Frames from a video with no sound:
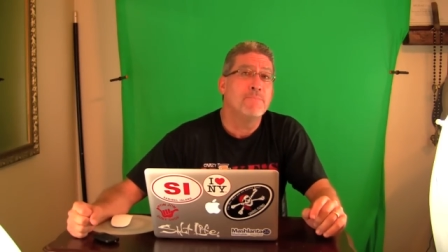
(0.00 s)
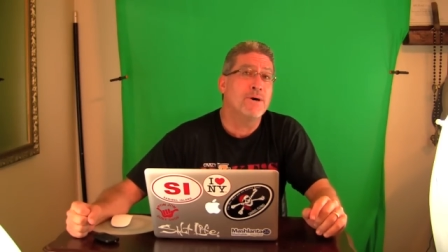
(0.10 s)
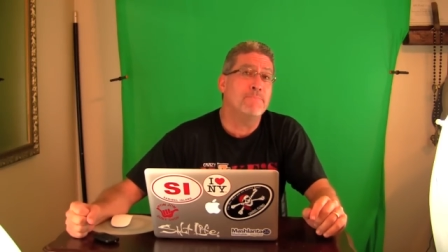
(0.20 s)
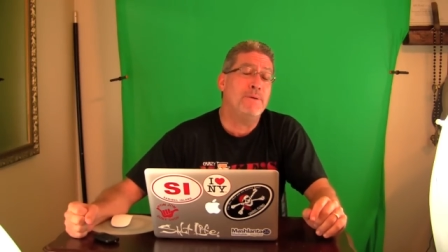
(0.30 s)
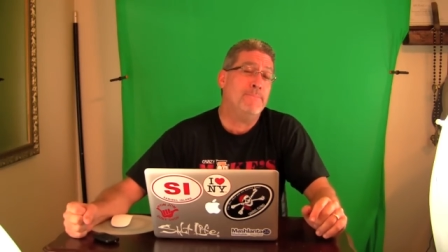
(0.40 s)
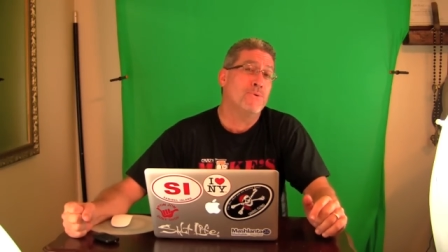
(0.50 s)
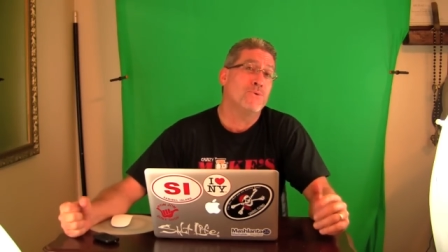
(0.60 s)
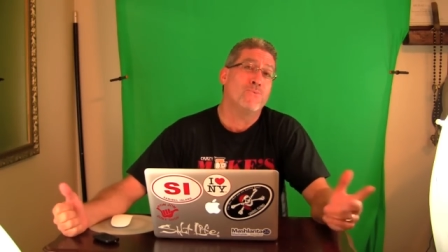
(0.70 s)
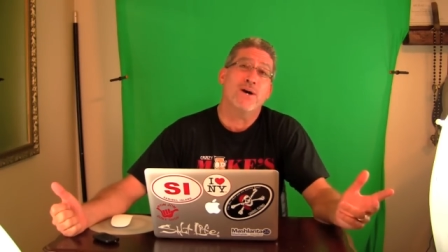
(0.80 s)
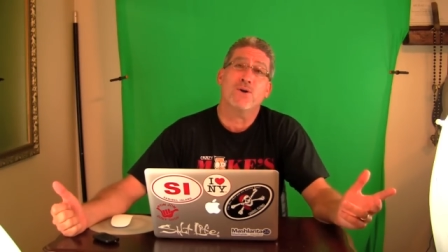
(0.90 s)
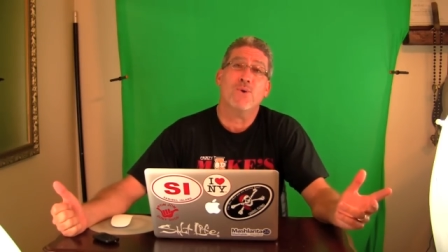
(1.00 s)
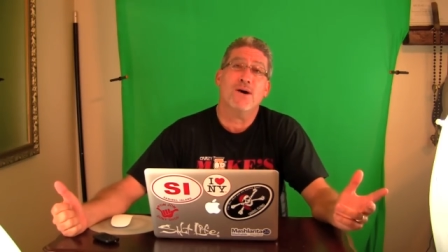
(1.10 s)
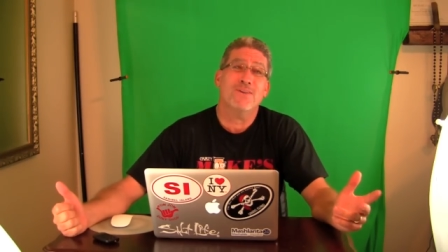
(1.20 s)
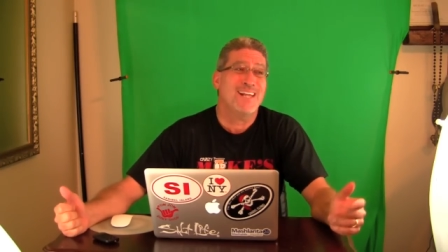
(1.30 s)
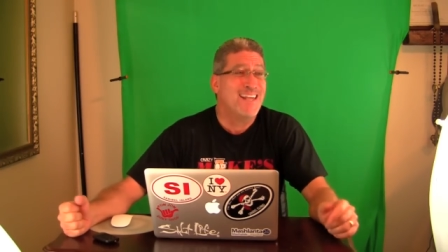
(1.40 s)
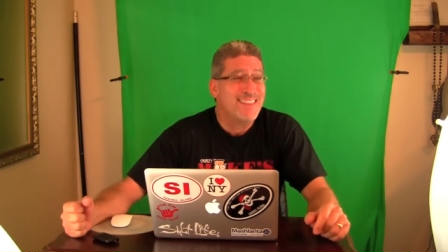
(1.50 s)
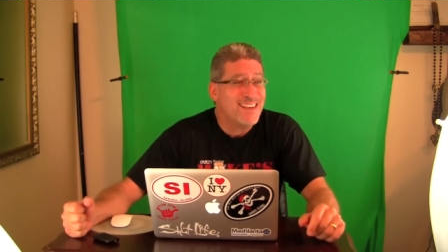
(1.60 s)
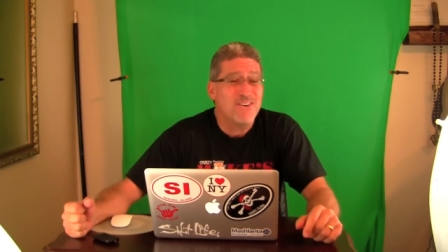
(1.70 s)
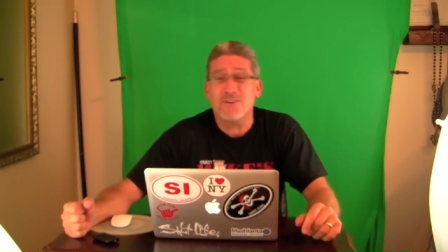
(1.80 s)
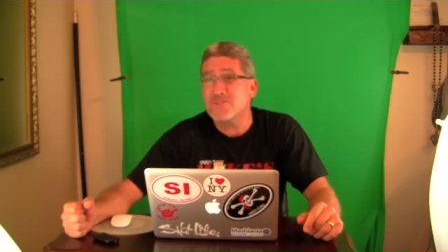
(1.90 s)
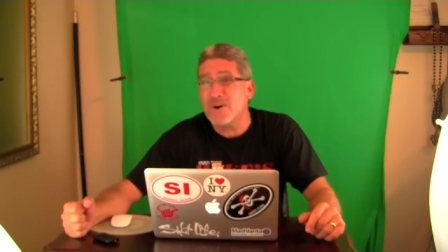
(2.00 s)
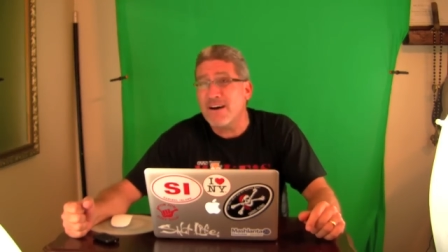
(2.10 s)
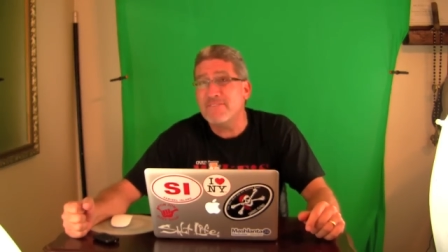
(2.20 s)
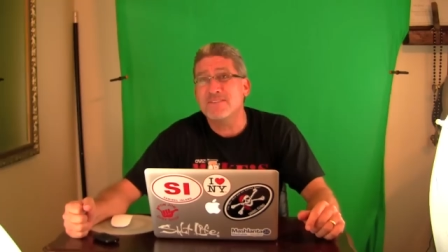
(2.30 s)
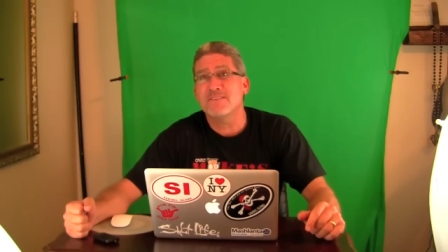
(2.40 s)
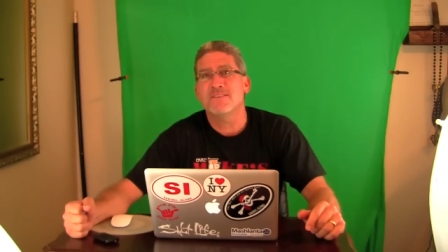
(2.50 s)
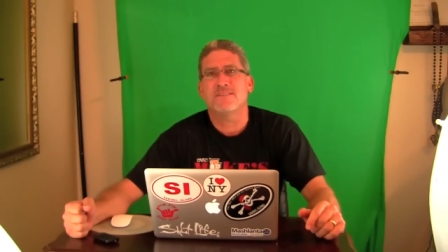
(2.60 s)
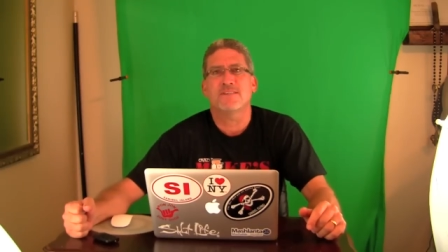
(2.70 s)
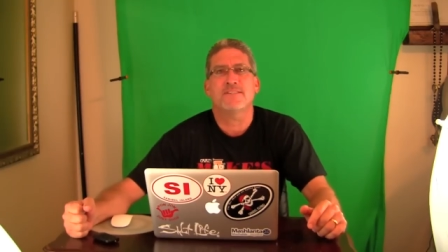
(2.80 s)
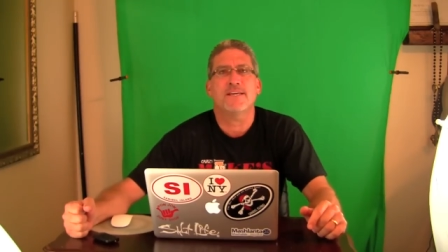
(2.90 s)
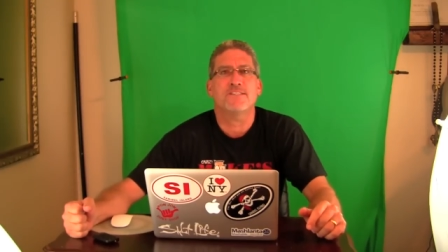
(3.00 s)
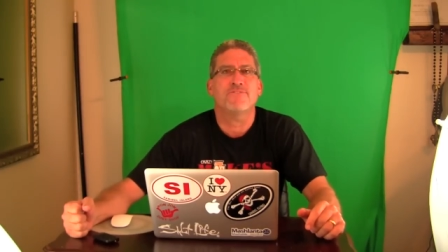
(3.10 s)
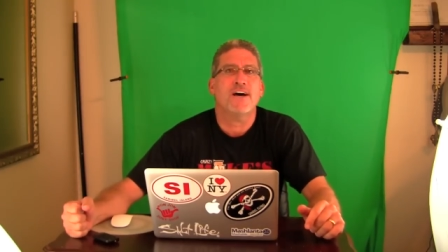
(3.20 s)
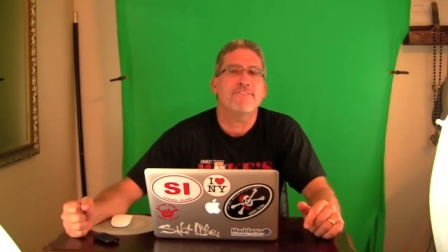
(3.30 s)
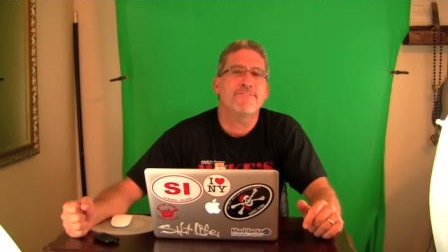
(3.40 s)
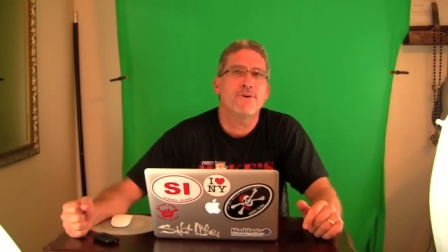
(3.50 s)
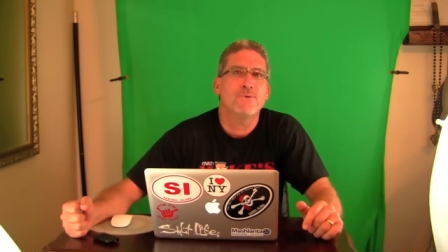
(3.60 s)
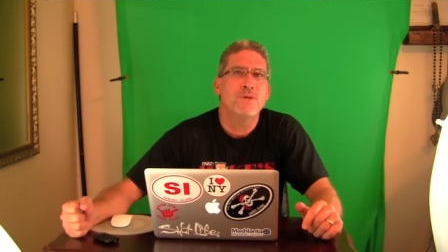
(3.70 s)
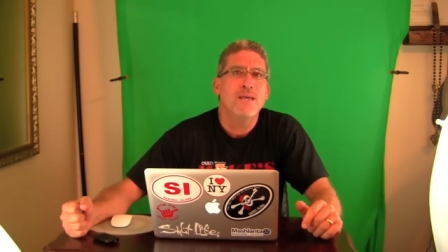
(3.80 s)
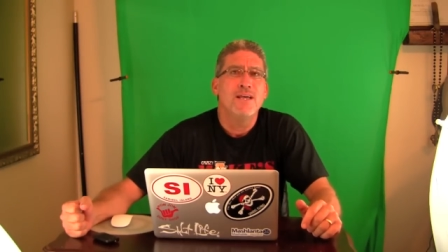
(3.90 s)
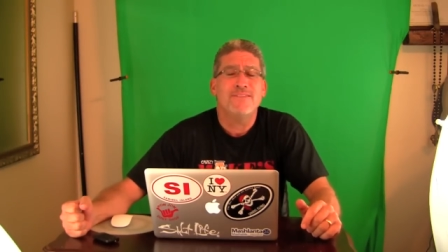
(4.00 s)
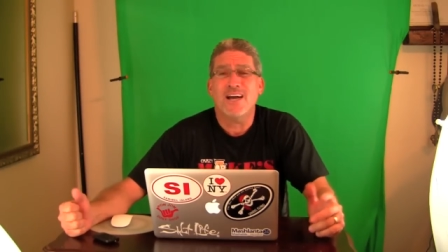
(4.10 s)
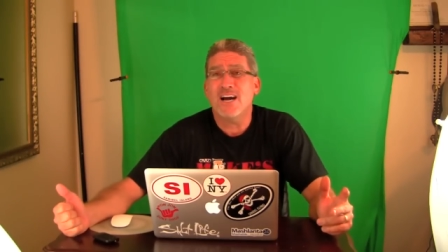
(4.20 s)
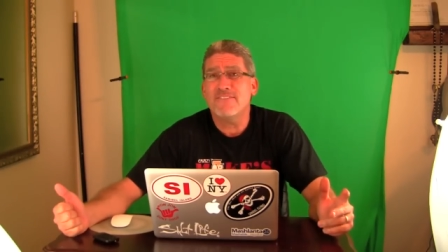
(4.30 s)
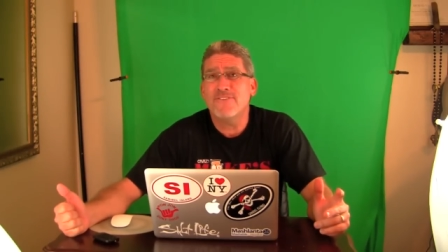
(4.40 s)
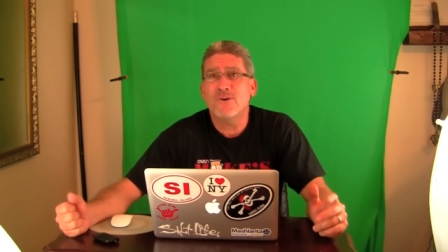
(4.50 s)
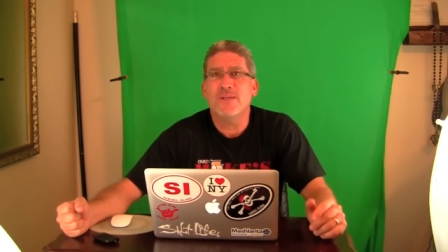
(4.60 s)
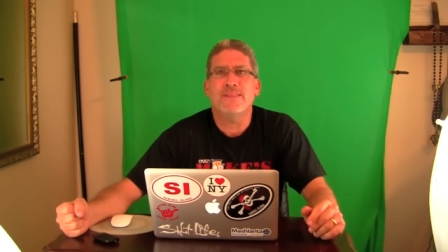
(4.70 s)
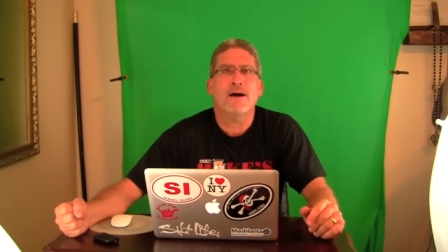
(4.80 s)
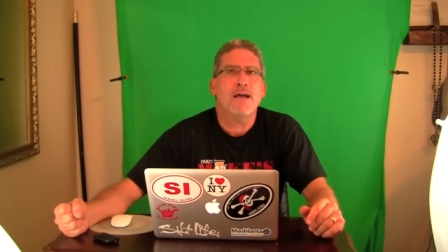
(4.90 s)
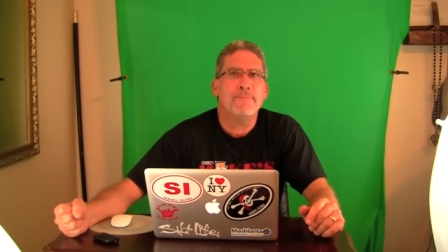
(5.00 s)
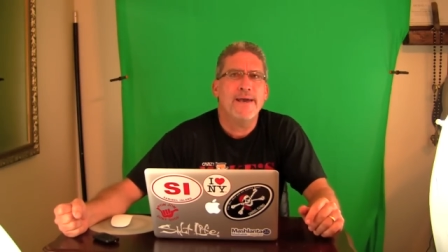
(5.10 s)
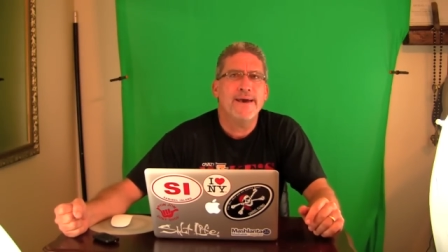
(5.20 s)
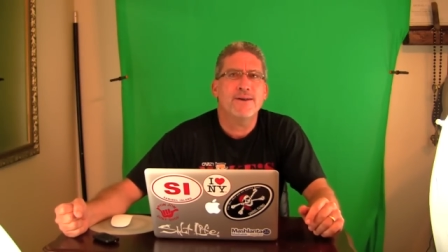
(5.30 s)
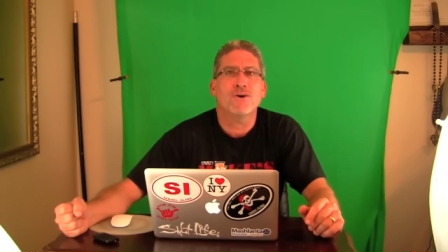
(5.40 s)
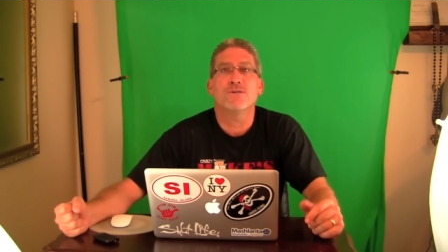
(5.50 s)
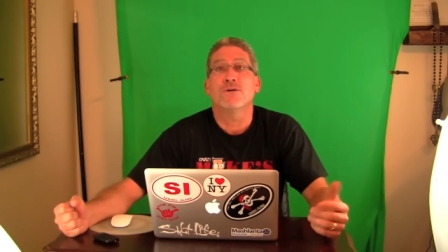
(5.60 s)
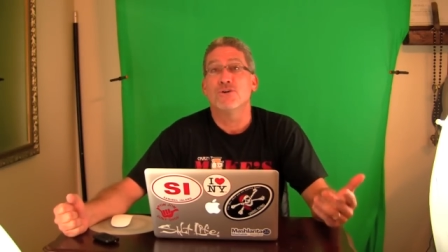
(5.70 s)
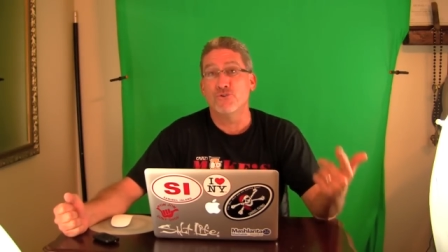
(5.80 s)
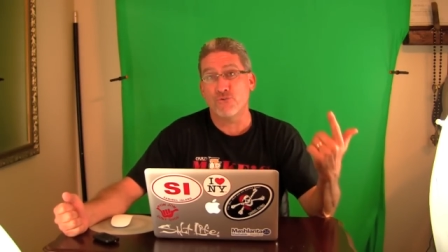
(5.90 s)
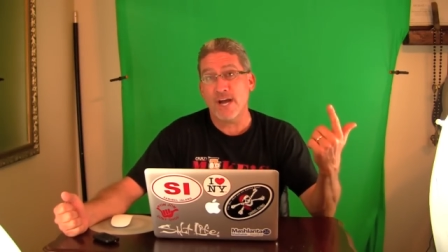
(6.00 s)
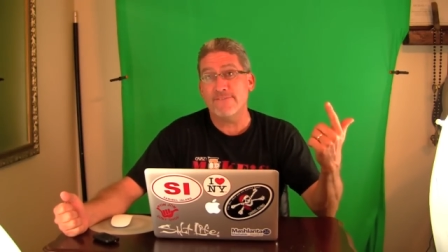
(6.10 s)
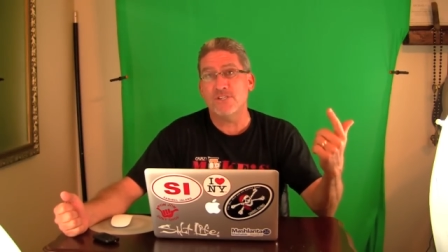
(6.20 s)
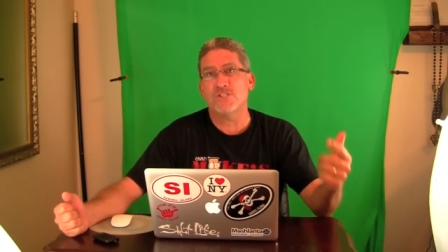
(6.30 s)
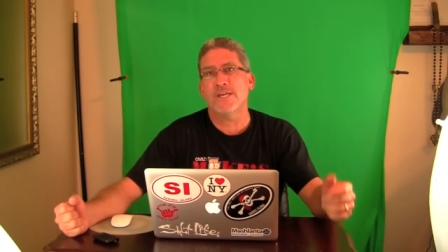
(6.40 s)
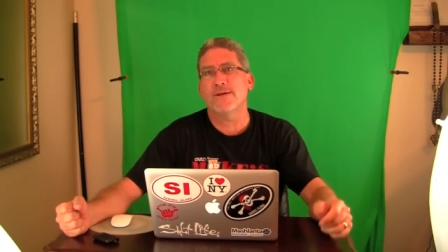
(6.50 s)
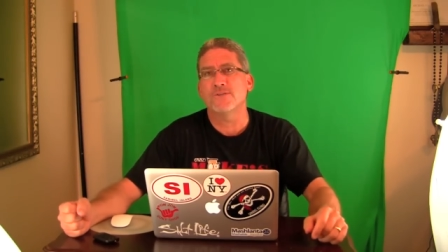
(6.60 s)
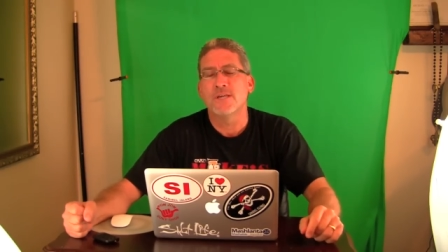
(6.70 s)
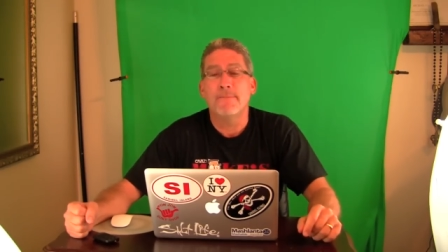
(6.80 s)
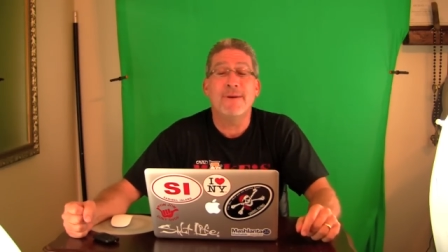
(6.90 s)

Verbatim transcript: But people want quality. I think also, obviously, the success of iPhone, the iPhone, and the iPad are driving sales.